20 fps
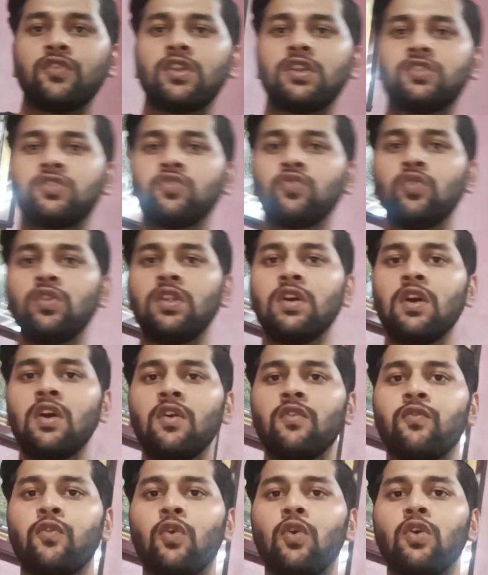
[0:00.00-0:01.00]
for a tool
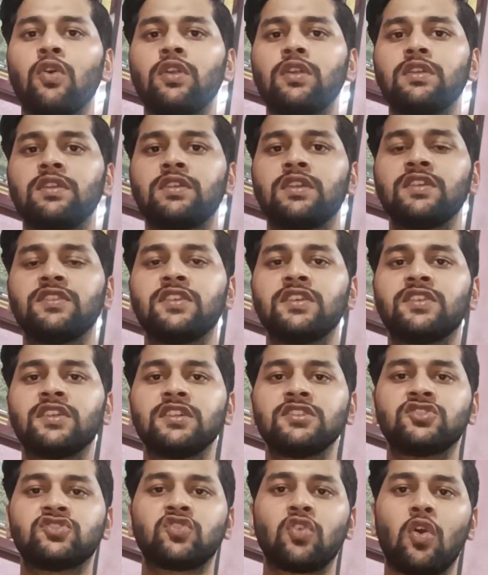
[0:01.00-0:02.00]
for
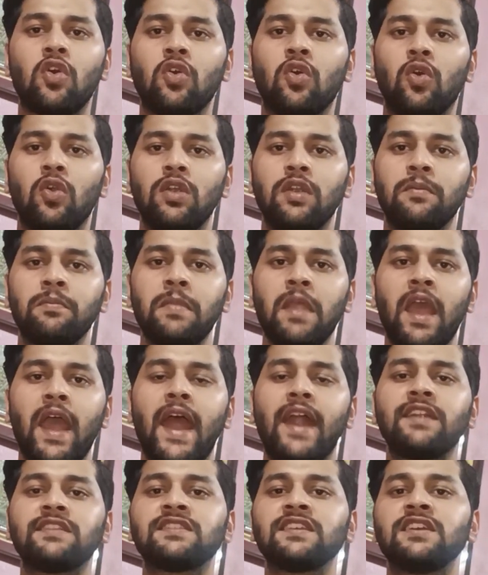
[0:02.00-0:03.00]
digital stronghold.
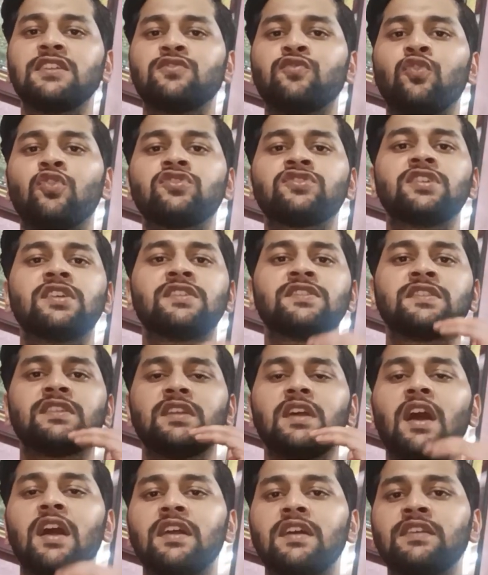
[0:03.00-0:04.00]
and Salesforce sits,
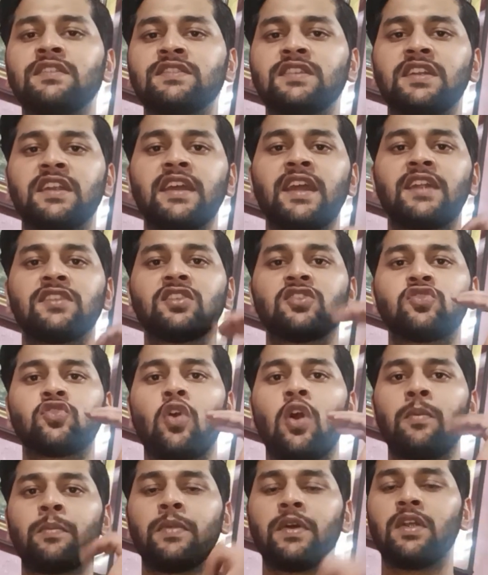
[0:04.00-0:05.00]
uh, is sitting at the
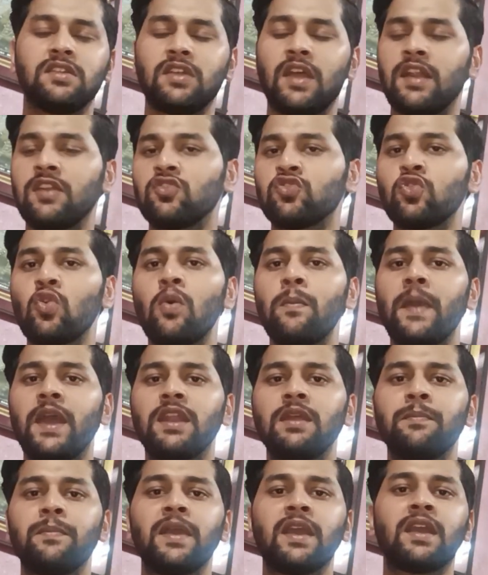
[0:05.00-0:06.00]
top. And so
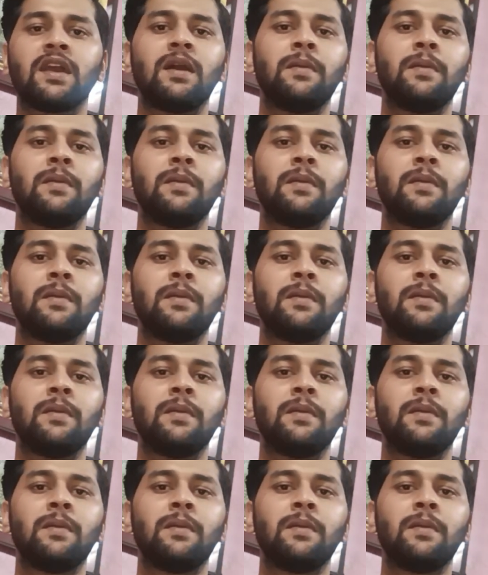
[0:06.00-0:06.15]
many big